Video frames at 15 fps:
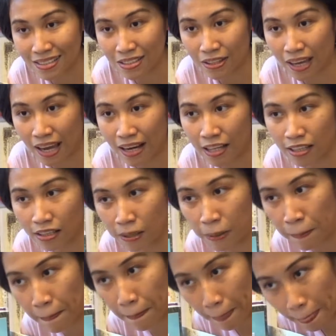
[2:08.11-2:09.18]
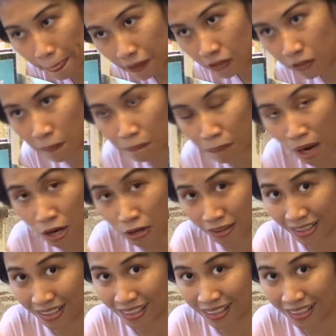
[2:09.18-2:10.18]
You cannot compare your